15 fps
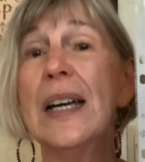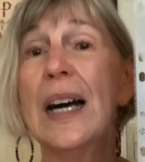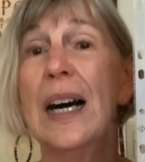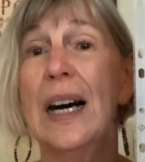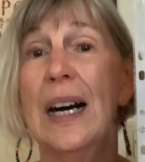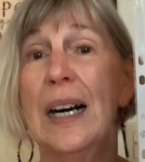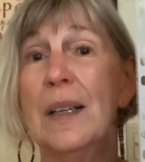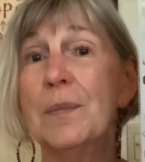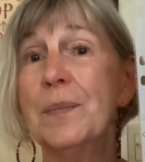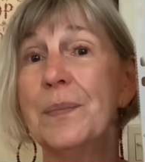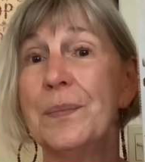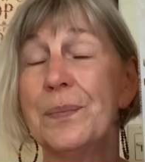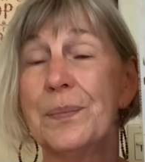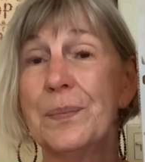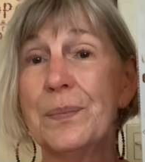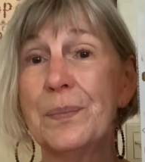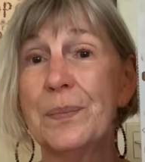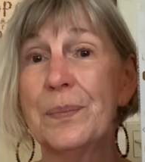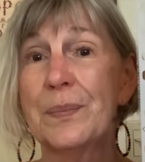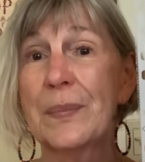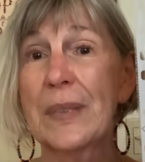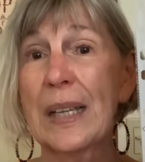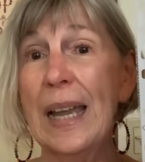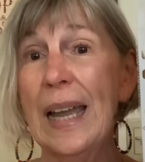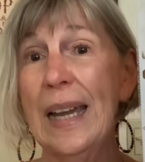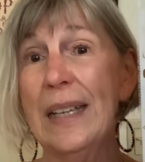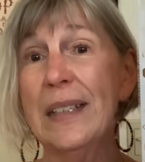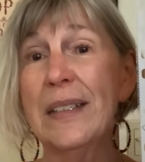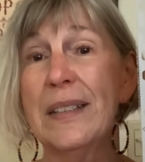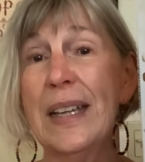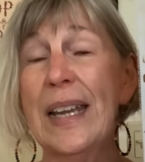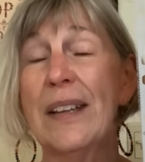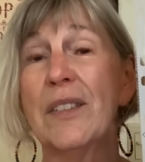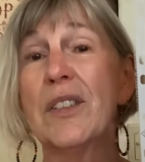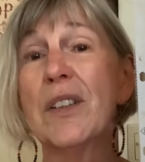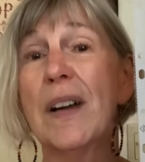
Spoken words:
And Andrew,